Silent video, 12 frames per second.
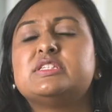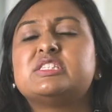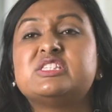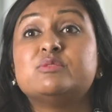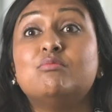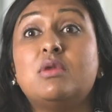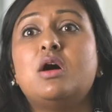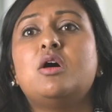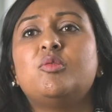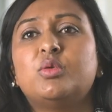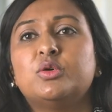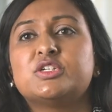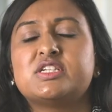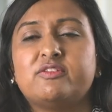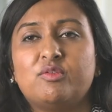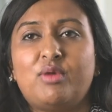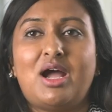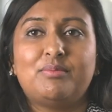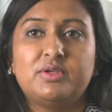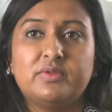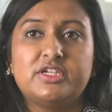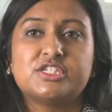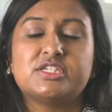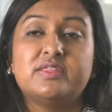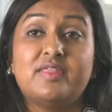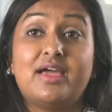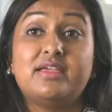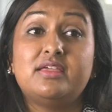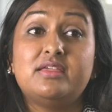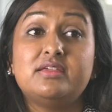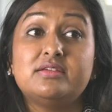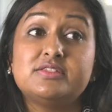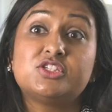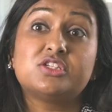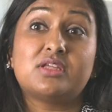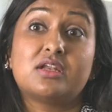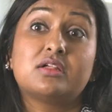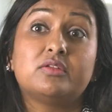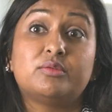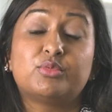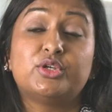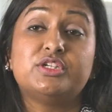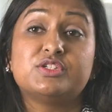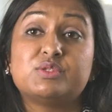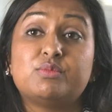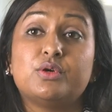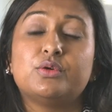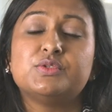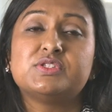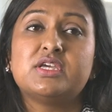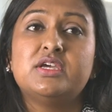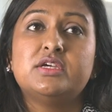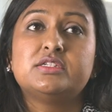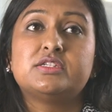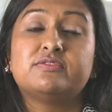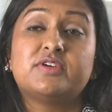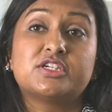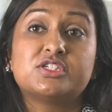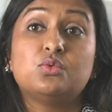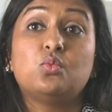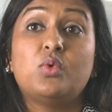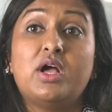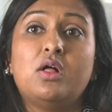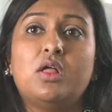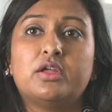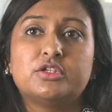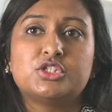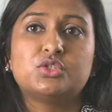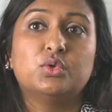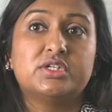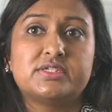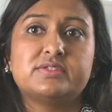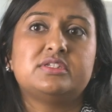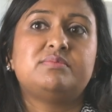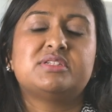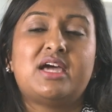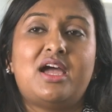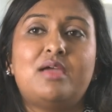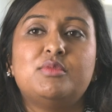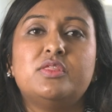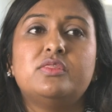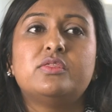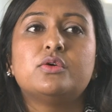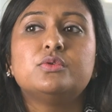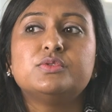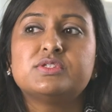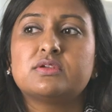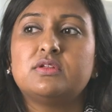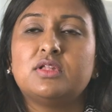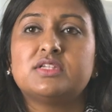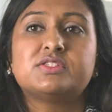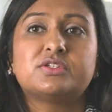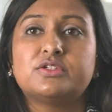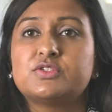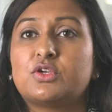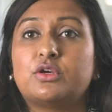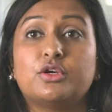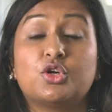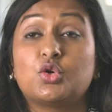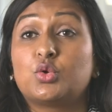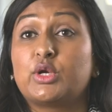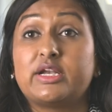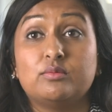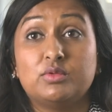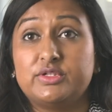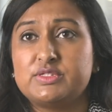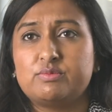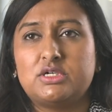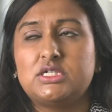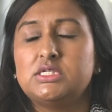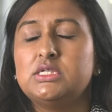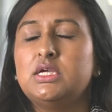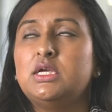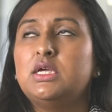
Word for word: small portion of the population that is genetically predisposed to function well on a short sleep time, and those clusters are incredibly small.